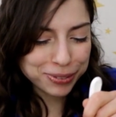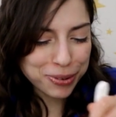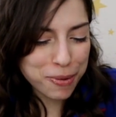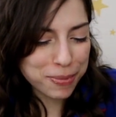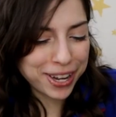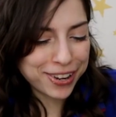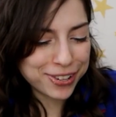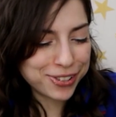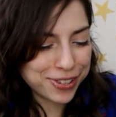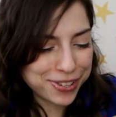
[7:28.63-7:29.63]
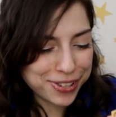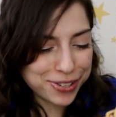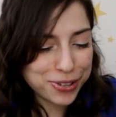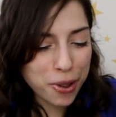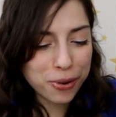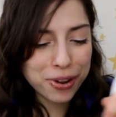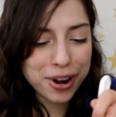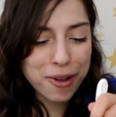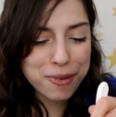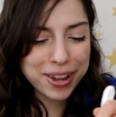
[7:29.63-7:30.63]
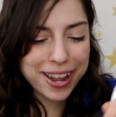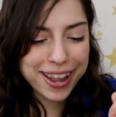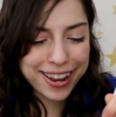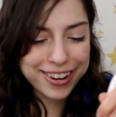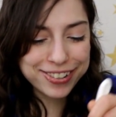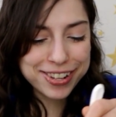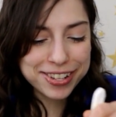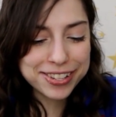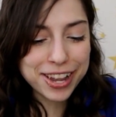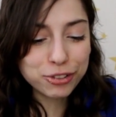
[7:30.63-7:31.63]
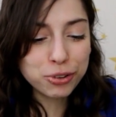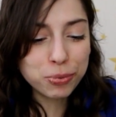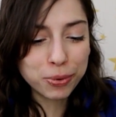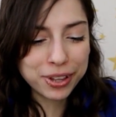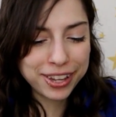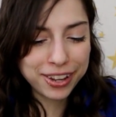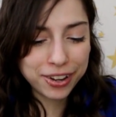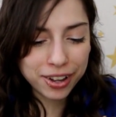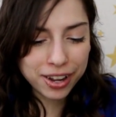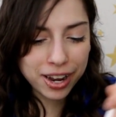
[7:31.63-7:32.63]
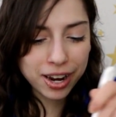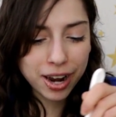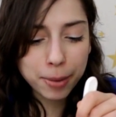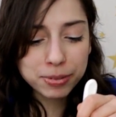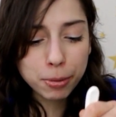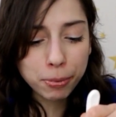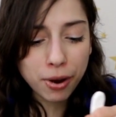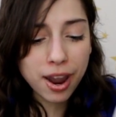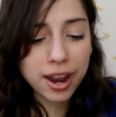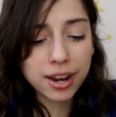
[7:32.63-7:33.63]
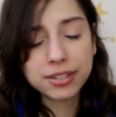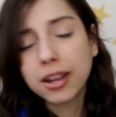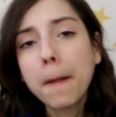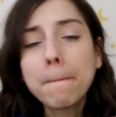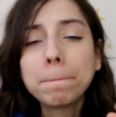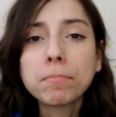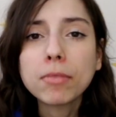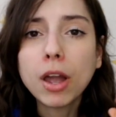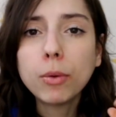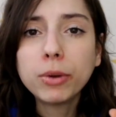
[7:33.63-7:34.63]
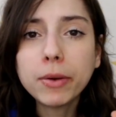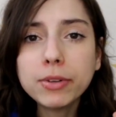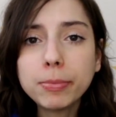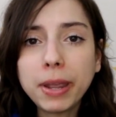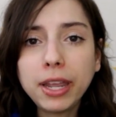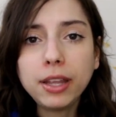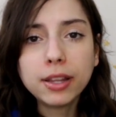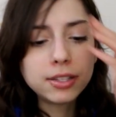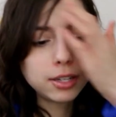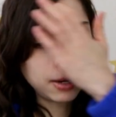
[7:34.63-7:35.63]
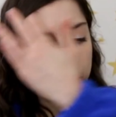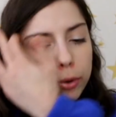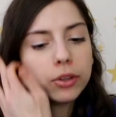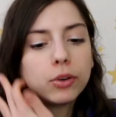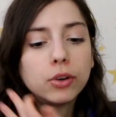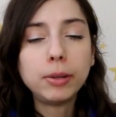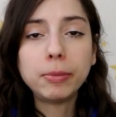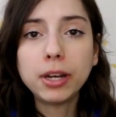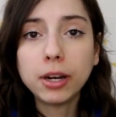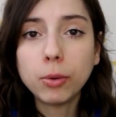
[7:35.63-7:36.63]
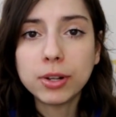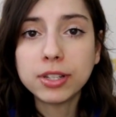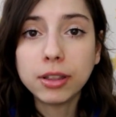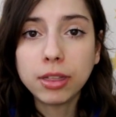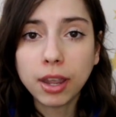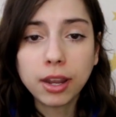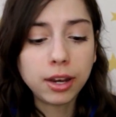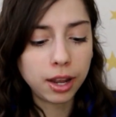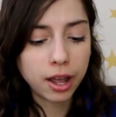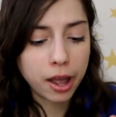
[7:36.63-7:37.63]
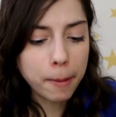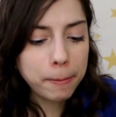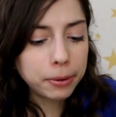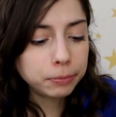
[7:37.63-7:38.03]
Oh my gosh, this is so good. Oh my gosh, this is actually really good. I'm surprised. When I was making this and I poured the cream in and it wasn't thickening up,